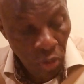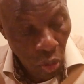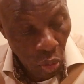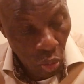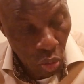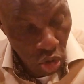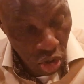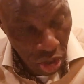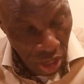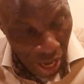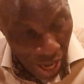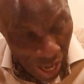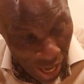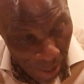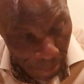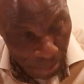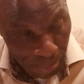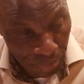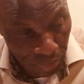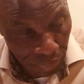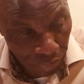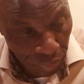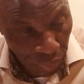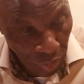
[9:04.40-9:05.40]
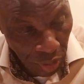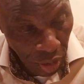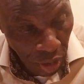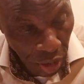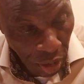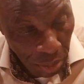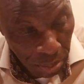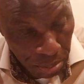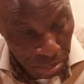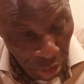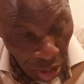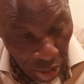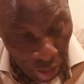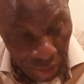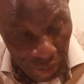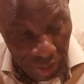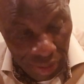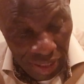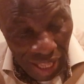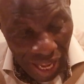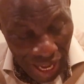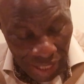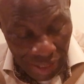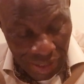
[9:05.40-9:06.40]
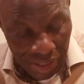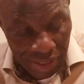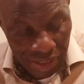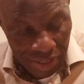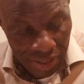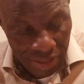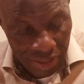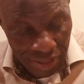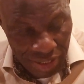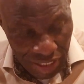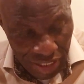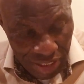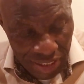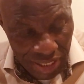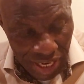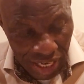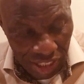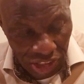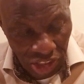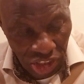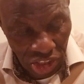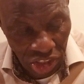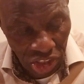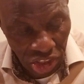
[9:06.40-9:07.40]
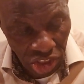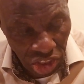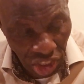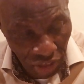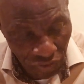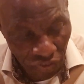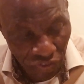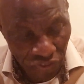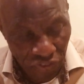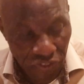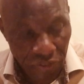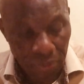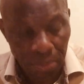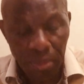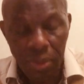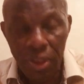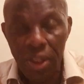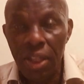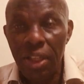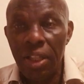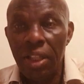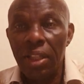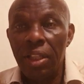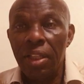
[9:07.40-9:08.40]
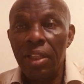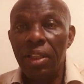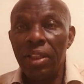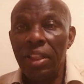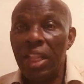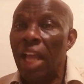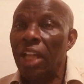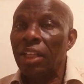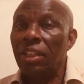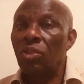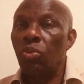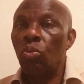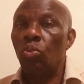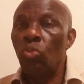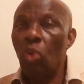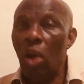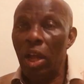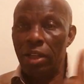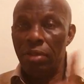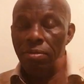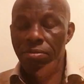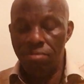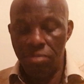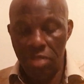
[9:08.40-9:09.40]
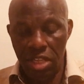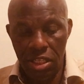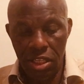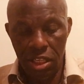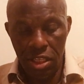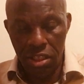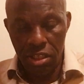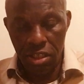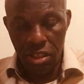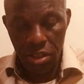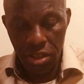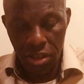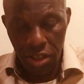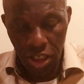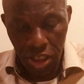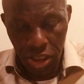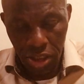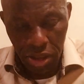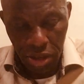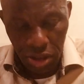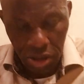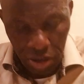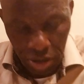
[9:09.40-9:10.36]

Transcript: would happen. But that did not shift that one minute. He